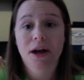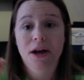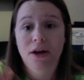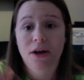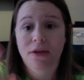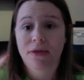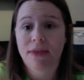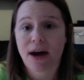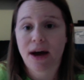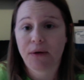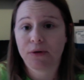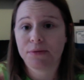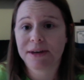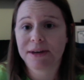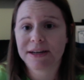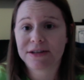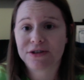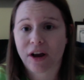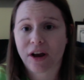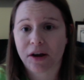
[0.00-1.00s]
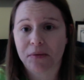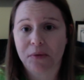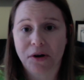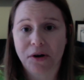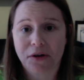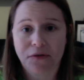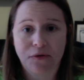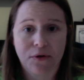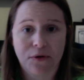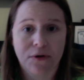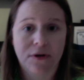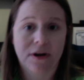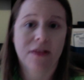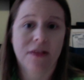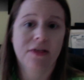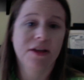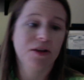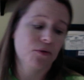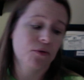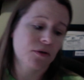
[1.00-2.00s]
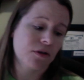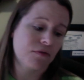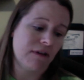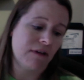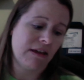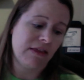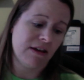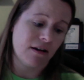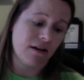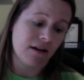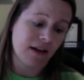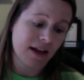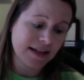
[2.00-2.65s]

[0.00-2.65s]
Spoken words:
that would be a check mark for the North right there.